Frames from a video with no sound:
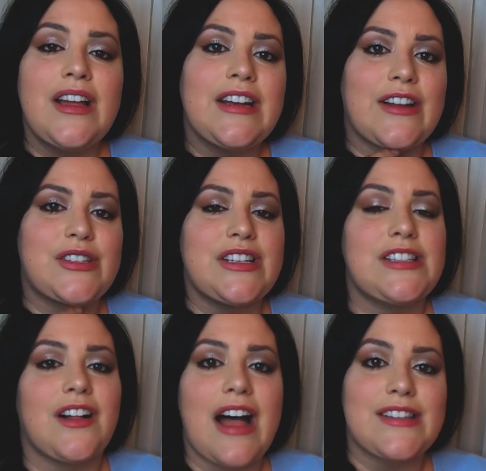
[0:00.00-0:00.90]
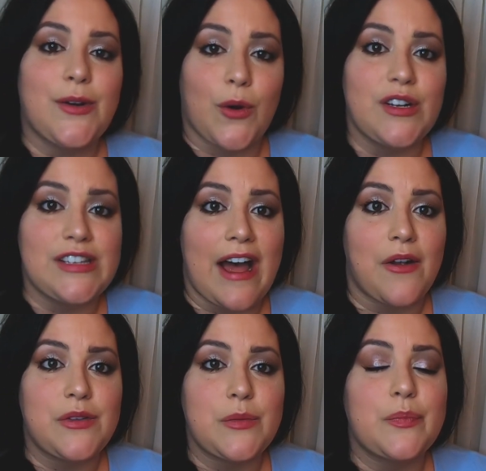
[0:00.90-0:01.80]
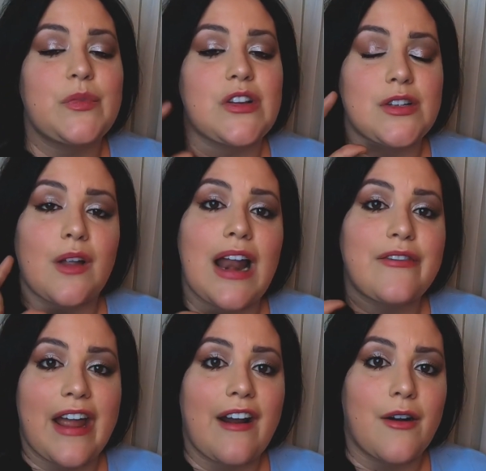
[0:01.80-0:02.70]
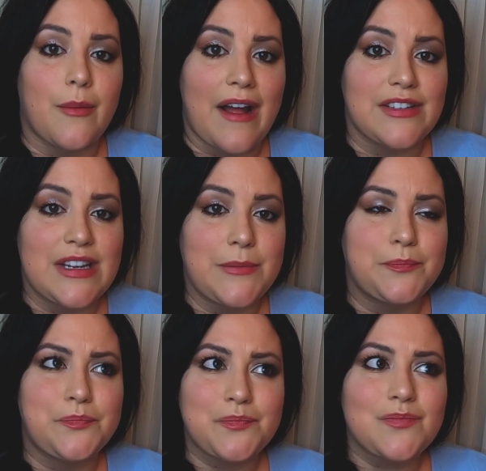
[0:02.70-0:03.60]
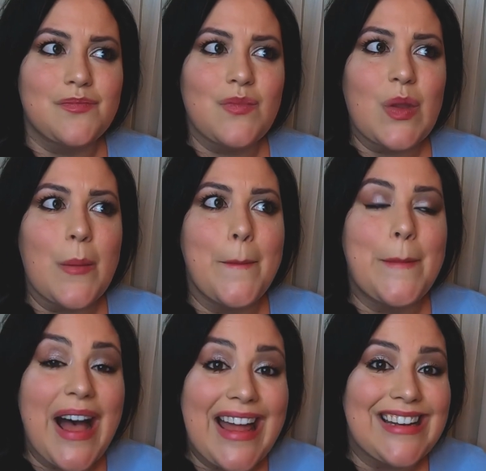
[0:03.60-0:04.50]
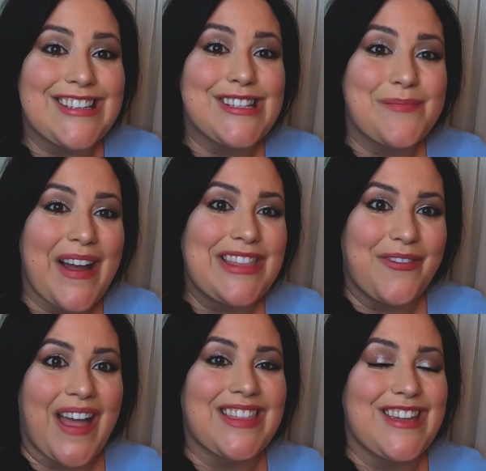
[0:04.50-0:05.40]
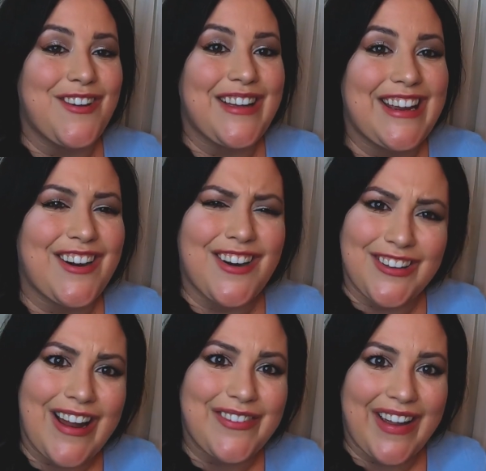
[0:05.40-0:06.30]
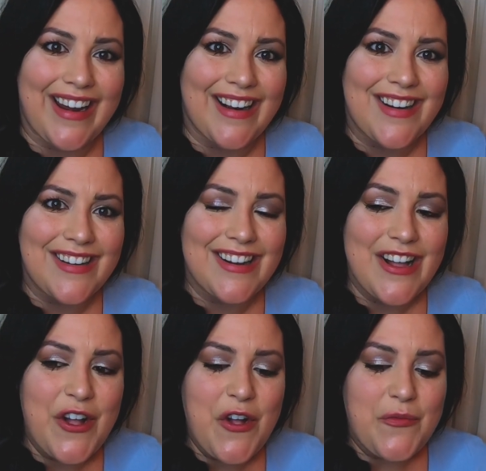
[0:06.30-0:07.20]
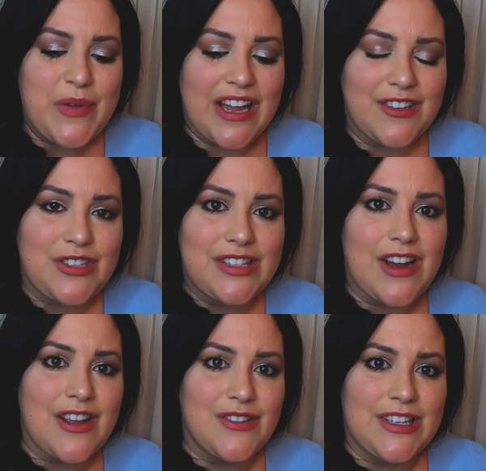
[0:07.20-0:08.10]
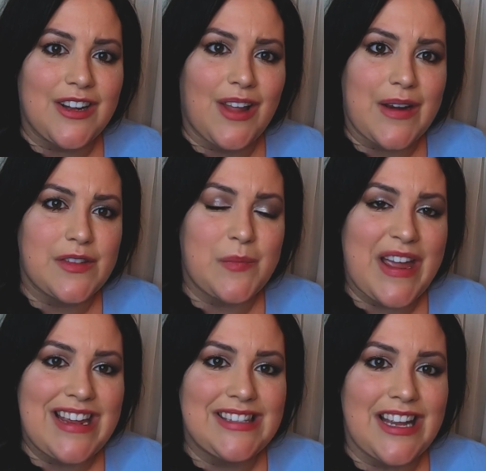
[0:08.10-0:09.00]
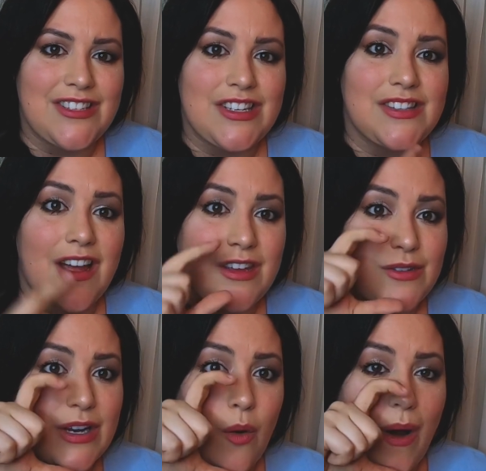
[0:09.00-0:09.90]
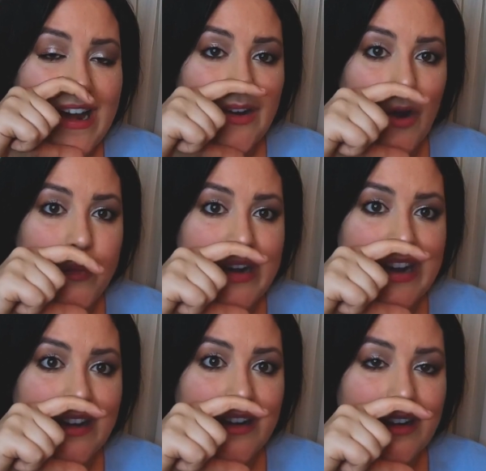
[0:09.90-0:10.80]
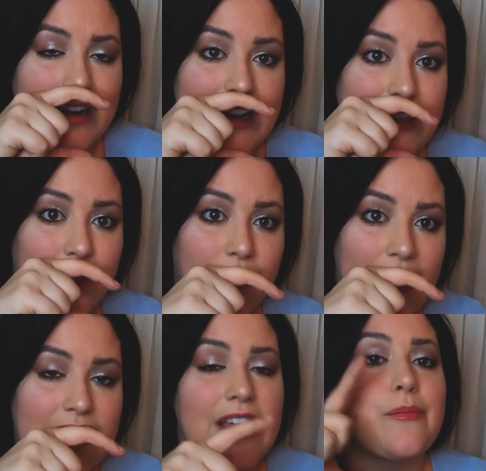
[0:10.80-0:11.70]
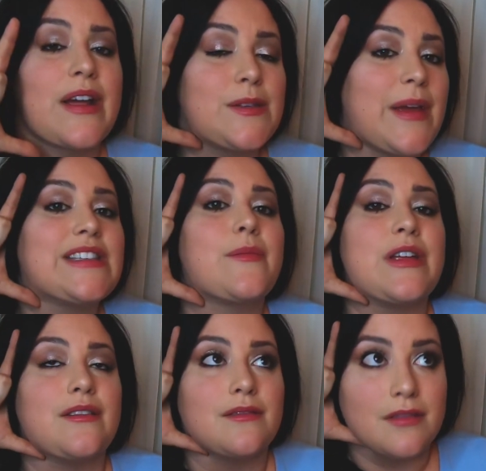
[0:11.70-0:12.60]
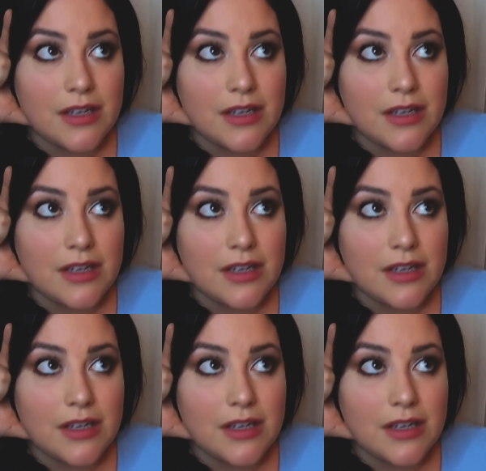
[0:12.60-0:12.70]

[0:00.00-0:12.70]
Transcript: Now, she still has core sound. There's a lot of air around it. But despite the fact that you hear a lot of air, because she's not using a lot of space and she's not using a wide opening in the front, and by space, I mean